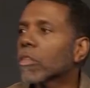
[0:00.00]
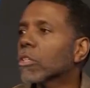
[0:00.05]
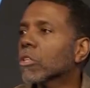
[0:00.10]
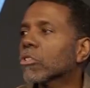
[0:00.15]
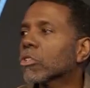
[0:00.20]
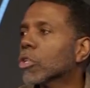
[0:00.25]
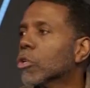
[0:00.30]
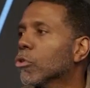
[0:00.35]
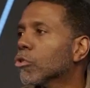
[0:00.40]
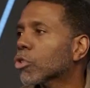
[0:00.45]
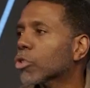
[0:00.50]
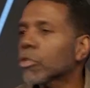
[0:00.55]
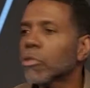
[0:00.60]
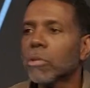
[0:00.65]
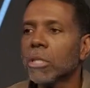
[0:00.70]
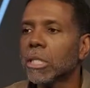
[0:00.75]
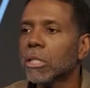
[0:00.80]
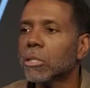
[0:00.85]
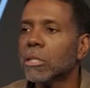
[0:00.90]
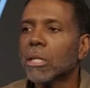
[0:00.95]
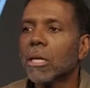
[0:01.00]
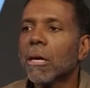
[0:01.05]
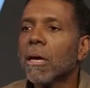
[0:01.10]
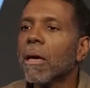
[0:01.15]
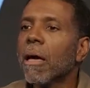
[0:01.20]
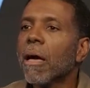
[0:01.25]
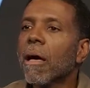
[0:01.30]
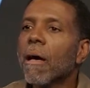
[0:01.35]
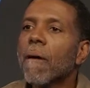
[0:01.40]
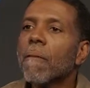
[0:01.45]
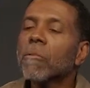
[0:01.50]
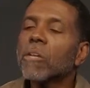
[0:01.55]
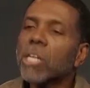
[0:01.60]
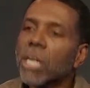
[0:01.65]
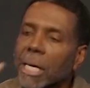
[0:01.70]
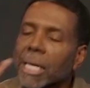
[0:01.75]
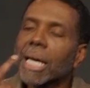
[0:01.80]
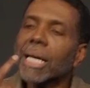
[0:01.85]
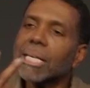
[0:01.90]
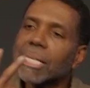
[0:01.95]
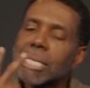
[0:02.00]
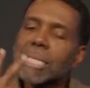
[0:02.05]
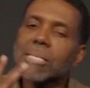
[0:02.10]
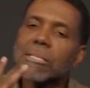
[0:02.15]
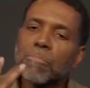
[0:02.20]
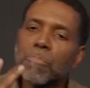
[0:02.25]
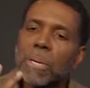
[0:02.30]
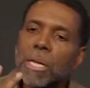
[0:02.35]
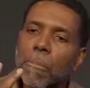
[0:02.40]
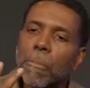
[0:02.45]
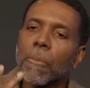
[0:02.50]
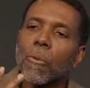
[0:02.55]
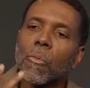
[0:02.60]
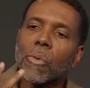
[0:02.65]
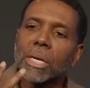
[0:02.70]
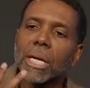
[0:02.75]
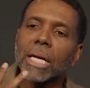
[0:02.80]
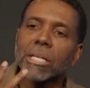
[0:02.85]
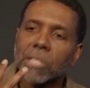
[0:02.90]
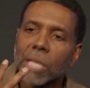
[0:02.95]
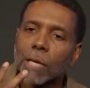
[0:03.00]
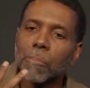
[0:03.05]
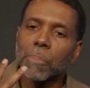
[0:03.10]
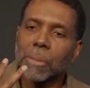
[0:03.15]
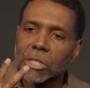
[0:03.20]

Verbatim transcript: School shootings, look at these people when they take